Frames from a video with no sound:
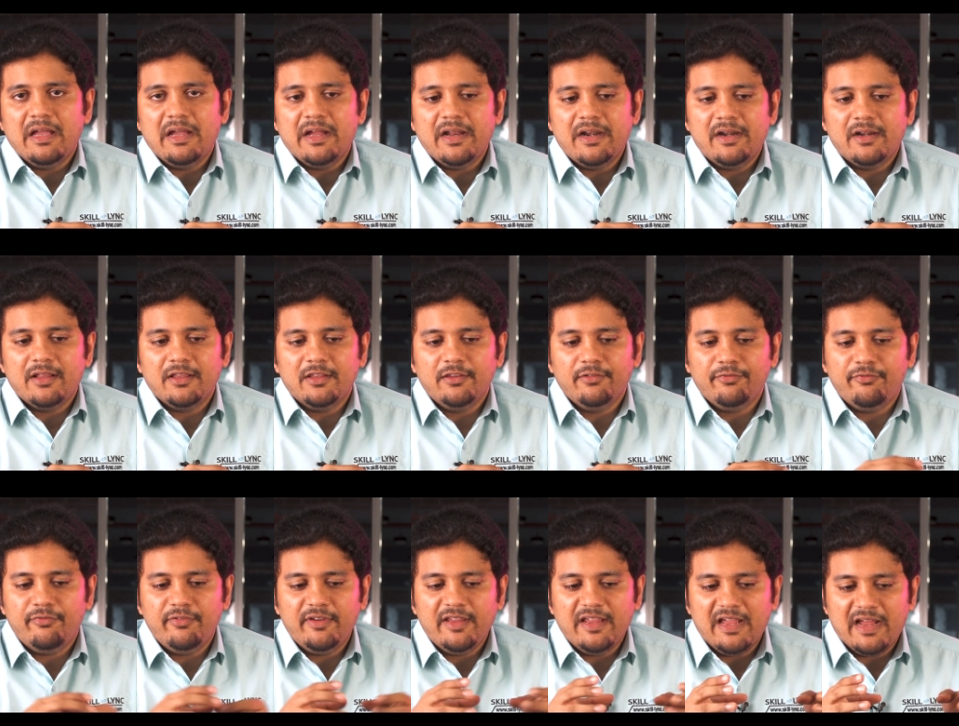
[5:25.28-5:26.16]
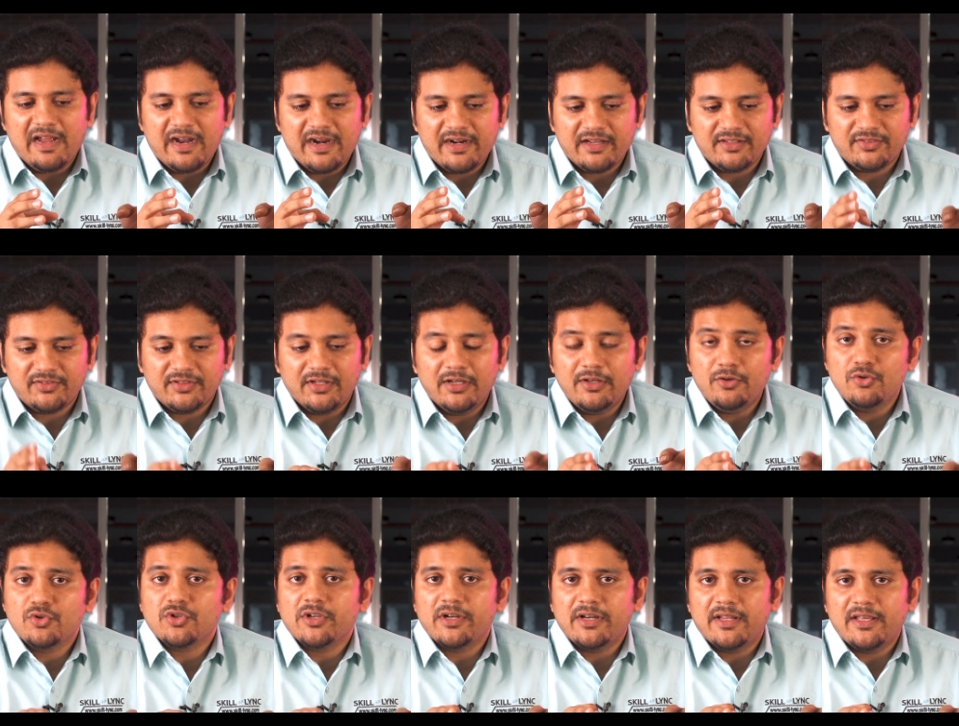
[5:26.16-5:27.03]
and if we had a
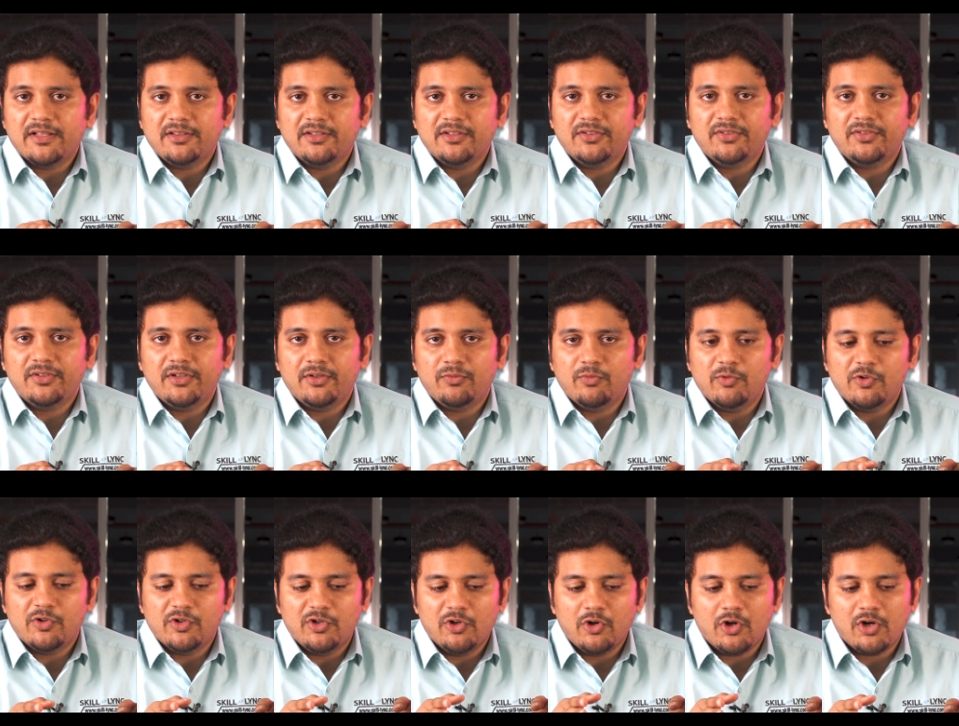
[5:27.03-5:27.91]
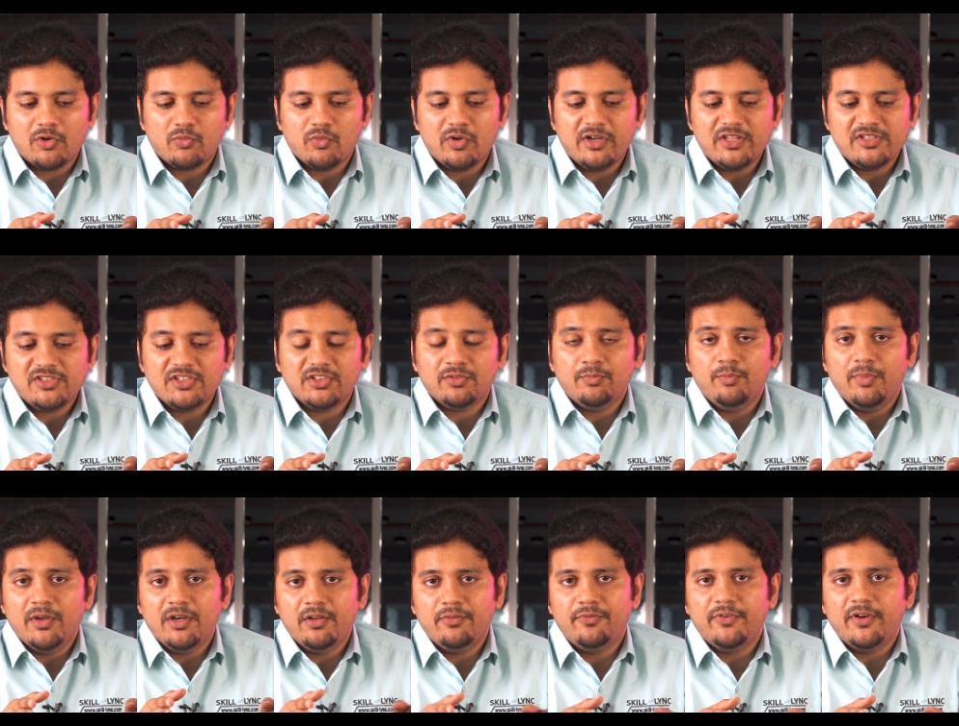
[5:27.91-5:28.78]
solution like this, it would not only just
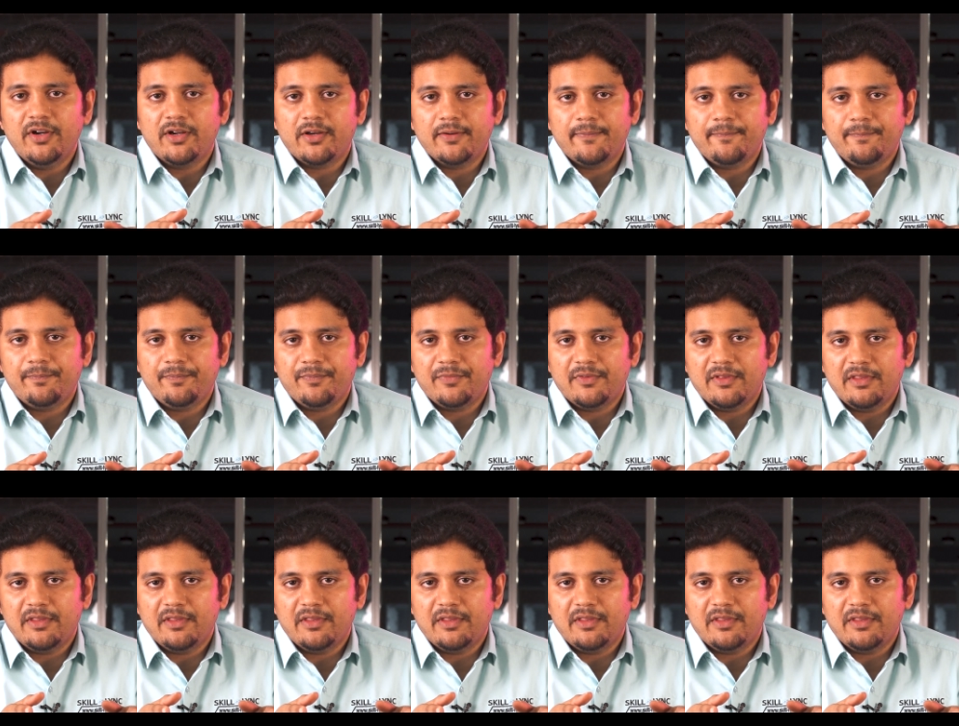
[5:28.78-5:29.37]
benefit